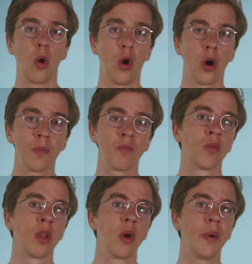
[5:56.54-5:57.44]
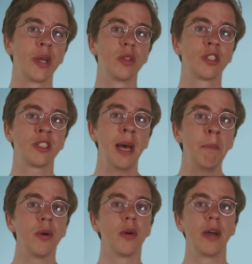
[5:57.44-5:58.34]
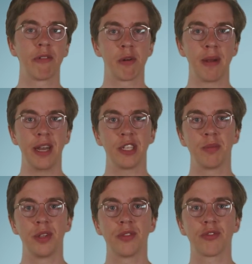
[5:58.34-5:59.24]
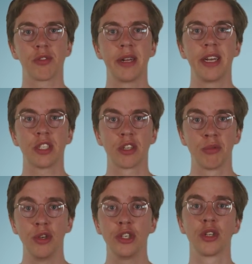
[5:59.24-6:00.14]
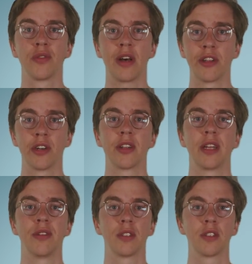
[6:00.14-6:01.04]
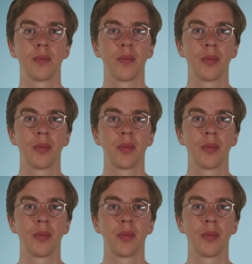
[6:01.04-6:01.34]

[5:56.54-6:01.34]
Or we could sample a replacement from a distribution of alternatives.